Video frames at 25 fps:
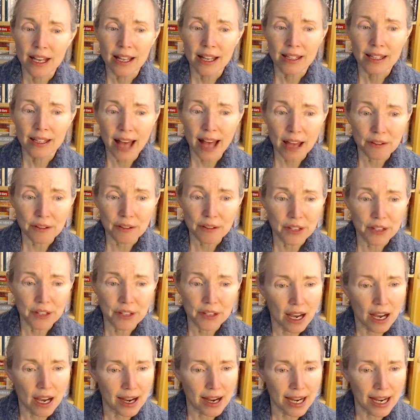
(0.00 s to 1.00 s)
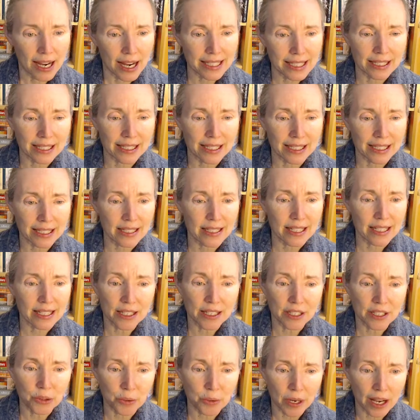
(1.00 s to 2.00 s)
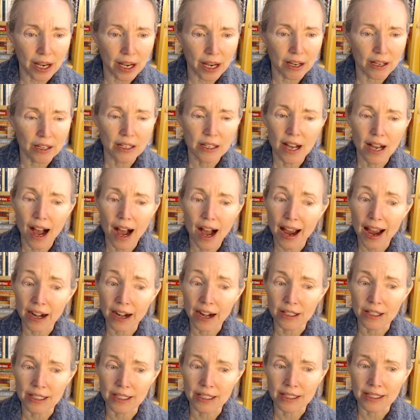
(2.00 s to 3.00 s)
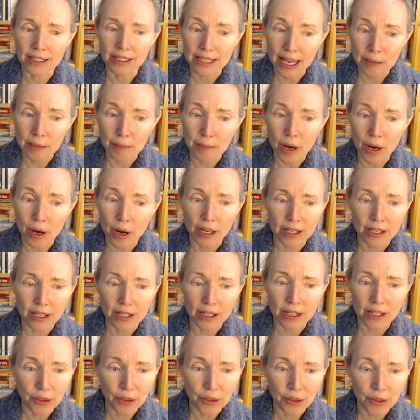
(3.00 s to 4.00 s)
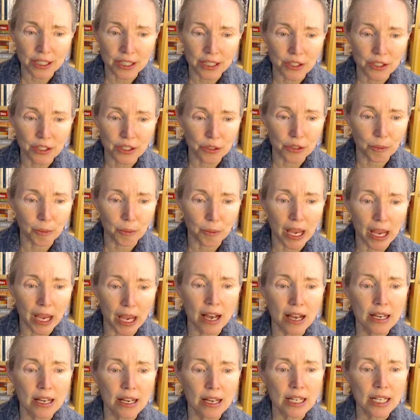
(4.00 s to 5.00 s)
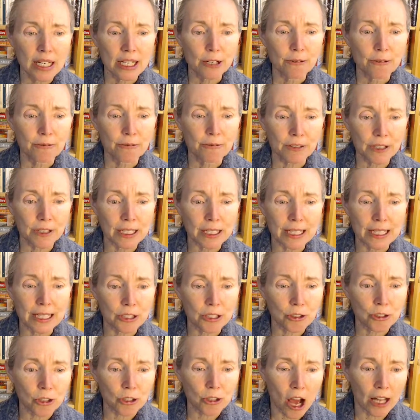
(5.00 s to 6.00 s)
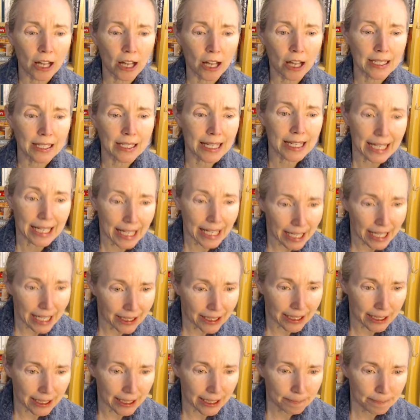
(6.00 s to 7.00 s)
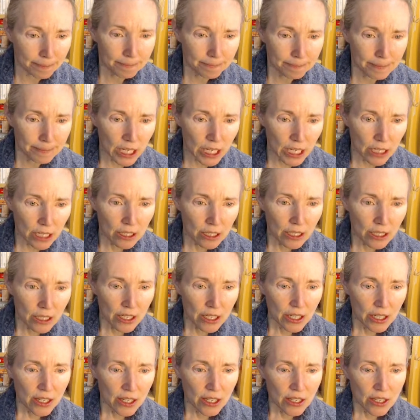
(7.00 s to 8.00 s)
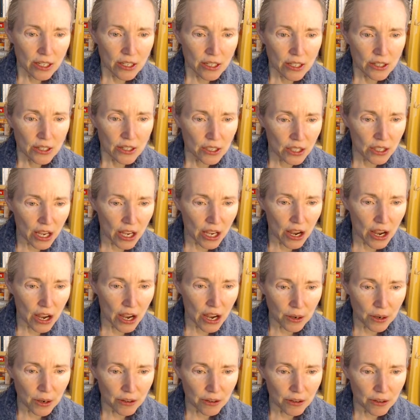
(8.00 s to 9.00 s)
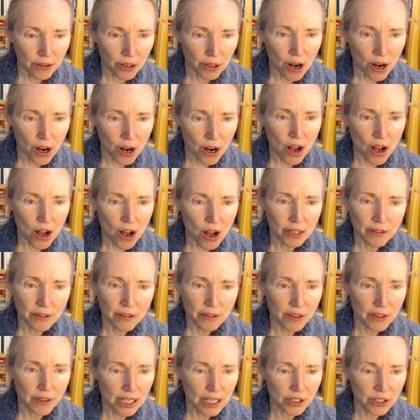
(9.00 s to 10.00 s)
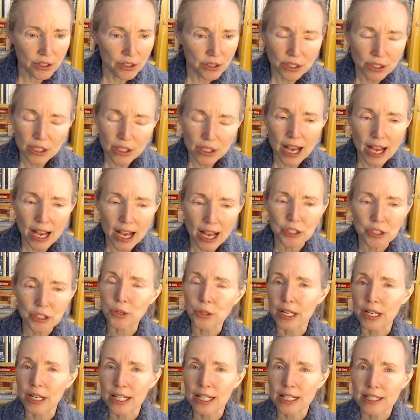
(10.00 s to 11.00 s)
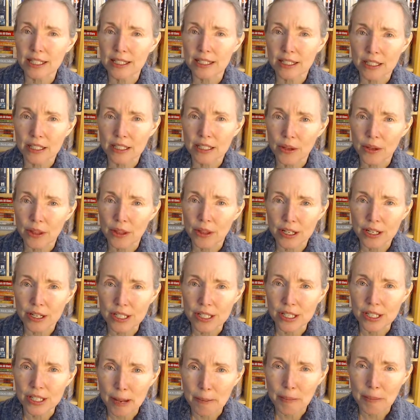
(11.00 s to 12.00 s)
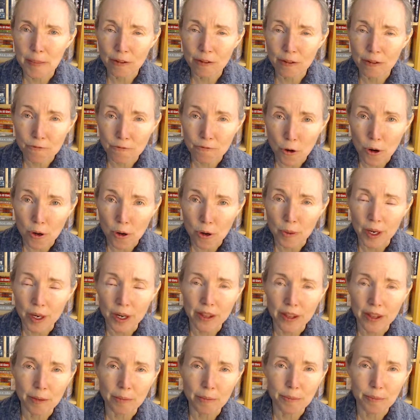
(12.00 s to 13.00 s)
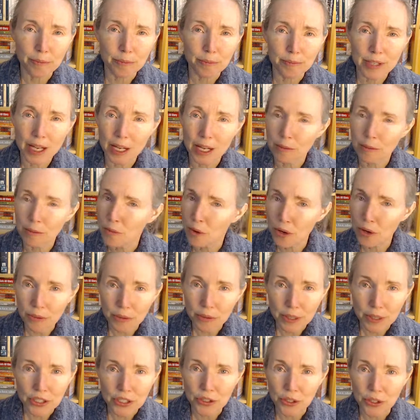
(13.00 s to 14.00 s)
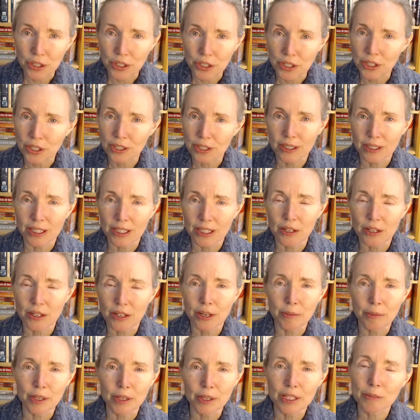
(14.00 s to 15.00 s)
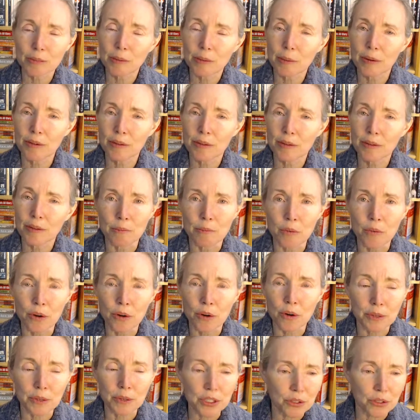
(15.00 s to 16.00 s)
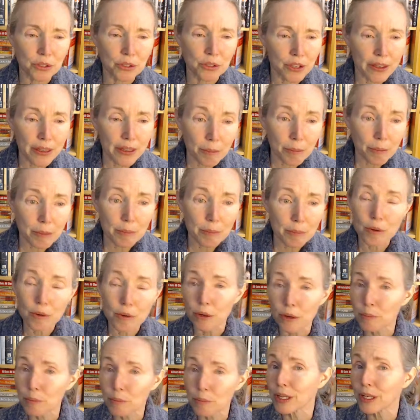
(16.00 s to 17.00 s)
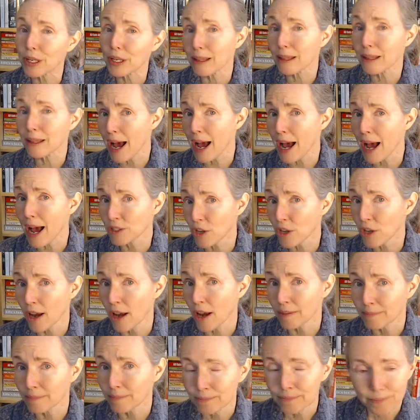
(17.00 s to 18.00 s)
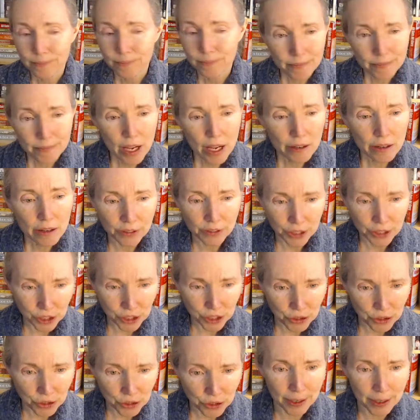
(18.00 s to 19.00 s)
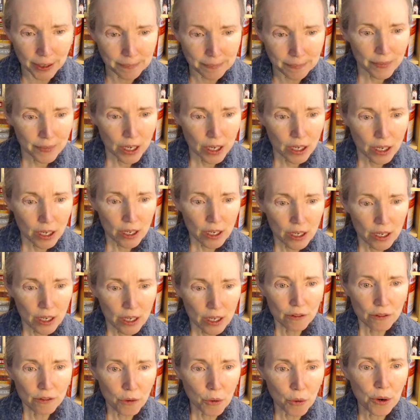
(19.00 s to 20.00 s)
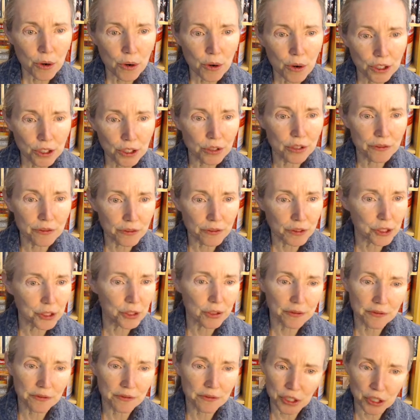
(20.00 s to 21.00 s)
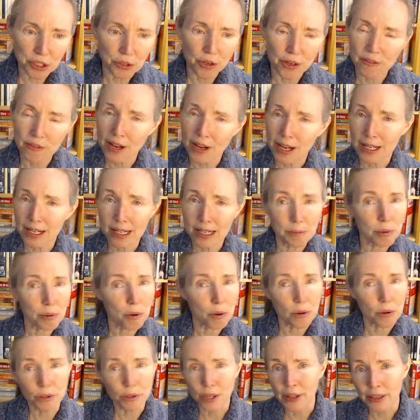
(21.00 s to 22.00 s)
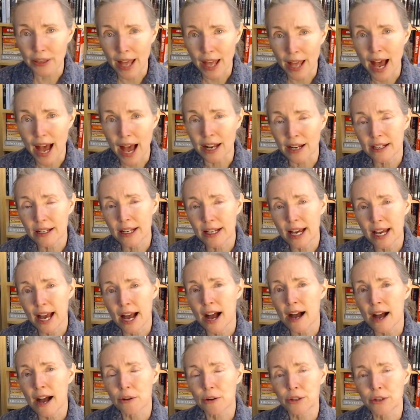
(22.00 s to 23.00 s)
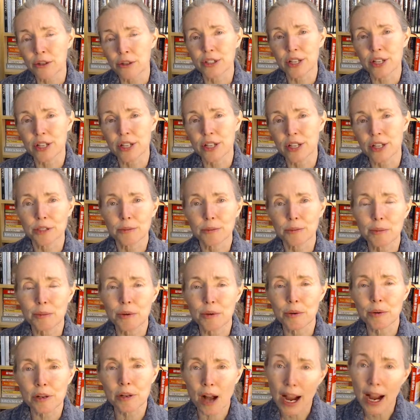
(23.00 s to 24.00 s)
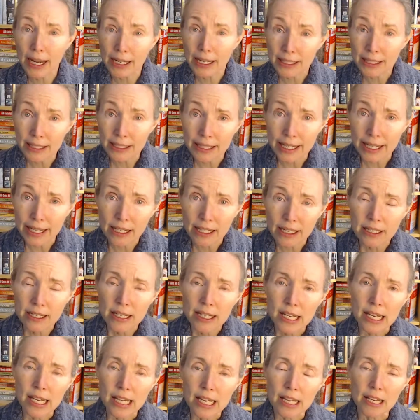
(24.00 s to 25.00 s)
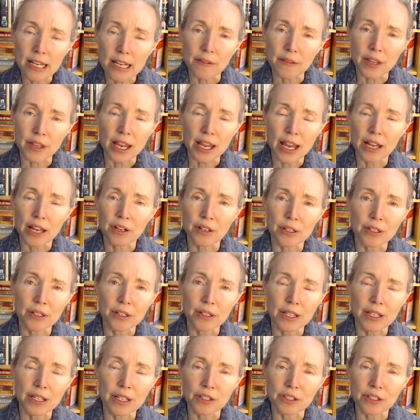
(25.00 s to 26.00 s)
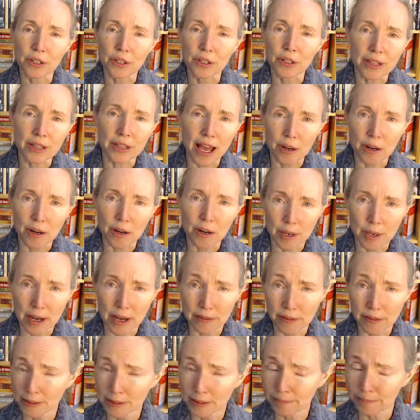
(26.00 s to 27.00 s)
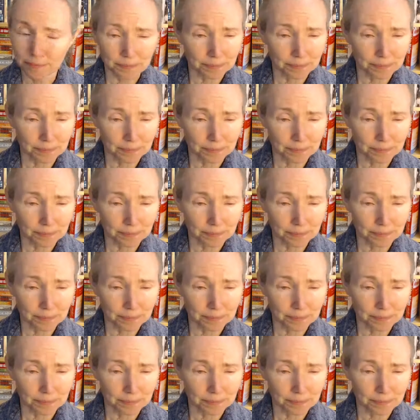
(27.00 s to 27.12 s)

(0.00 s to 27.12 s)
Latvia, Iceland, Israel, Ireland, Denmark, Netherlands, Serbia, Finland, Scotland, and England. So, for all of these good countries, they're stepping forward. They've done more research. A number of these people have done more research than the people who are putting the mask on, for sure. For sure, for sure, for sure. If I did a poll on that, or just asked people kindly if they had heard this, heard that, or whatever,